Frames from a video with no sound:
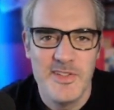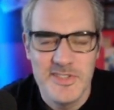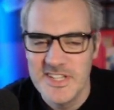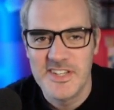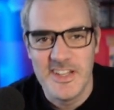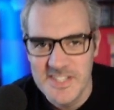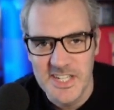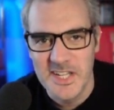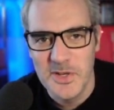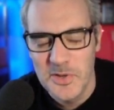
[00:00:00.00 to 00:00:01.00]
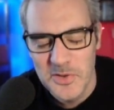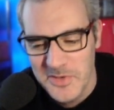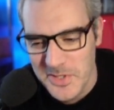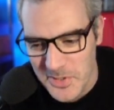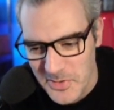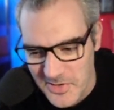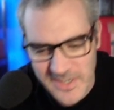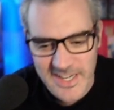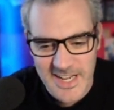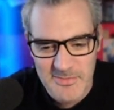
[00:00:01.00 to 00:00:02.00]
discussing your
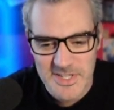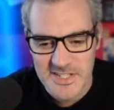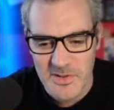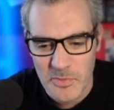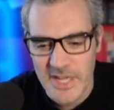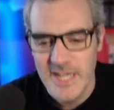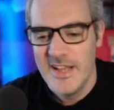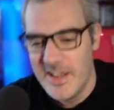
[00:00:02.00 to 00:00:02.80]
game in some way?"